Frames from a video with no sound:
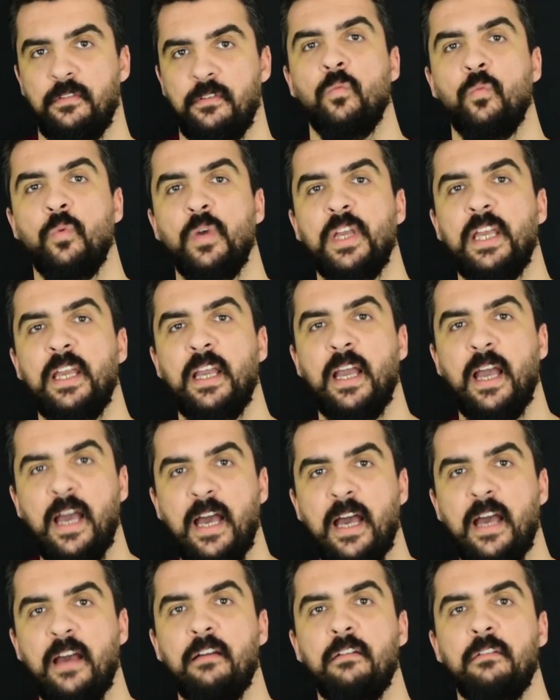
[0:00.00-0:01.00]
We
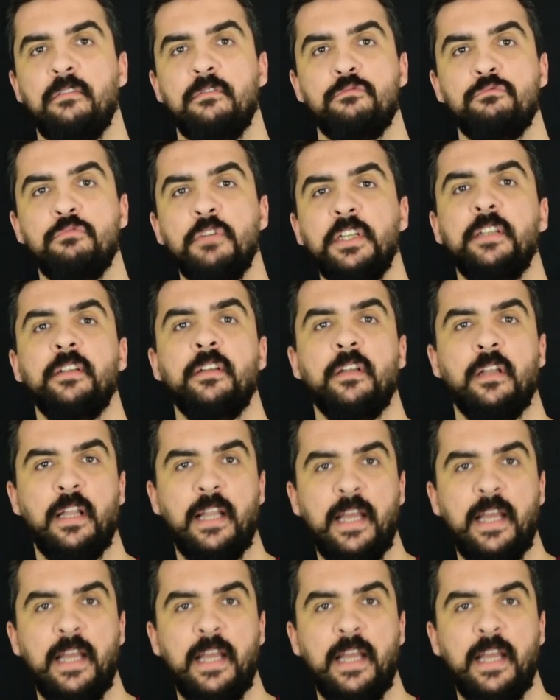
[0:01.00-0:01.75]
have written